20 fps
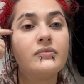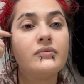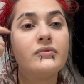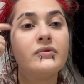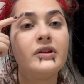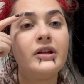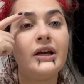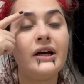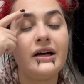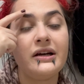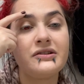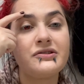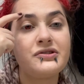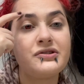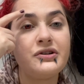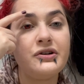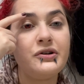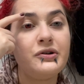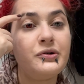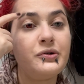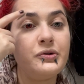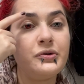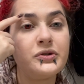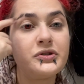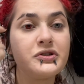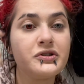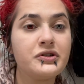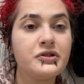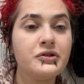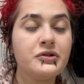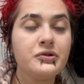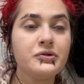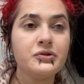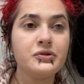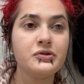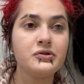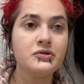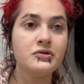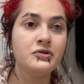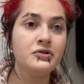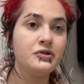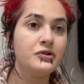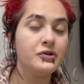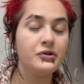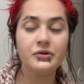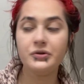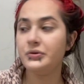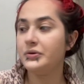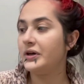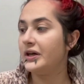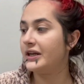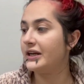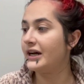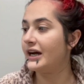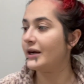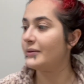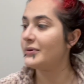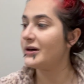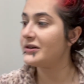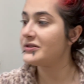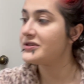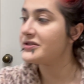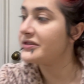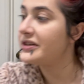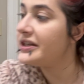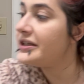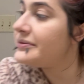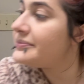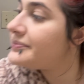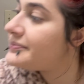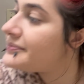Yeah, so to do an eyebrow slit,